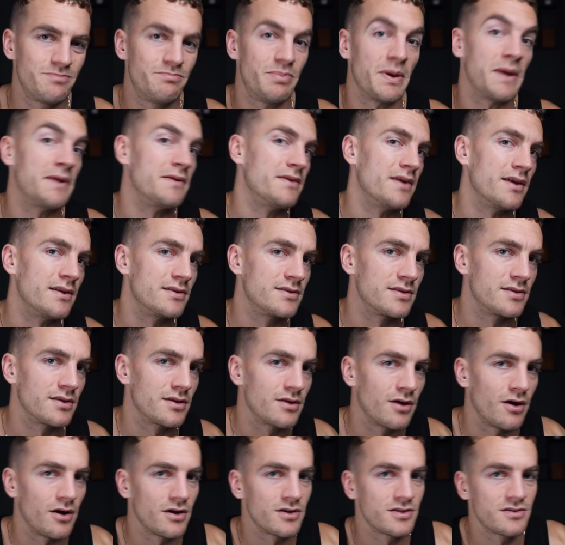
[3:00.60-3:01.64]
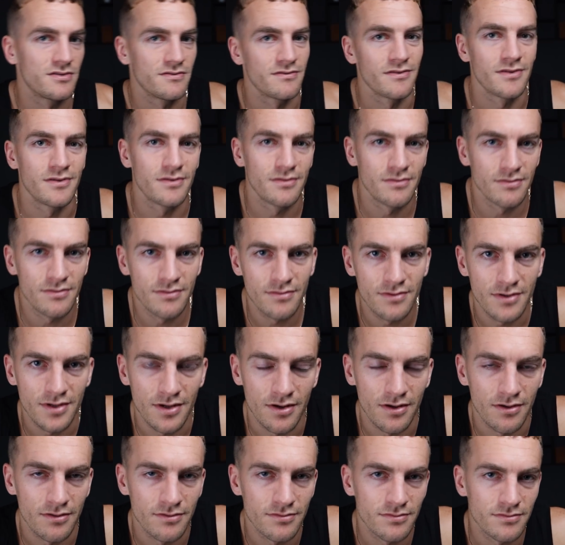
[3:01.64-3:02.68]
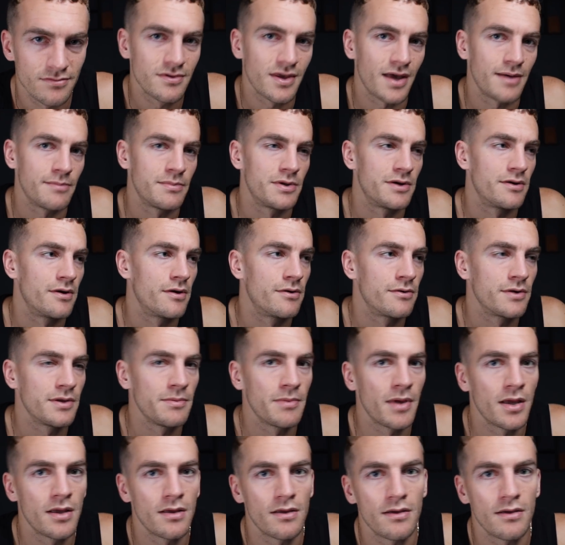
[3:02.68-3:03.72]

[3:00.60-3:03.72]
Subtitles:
baked into the cost of the, Gambaroni, mate.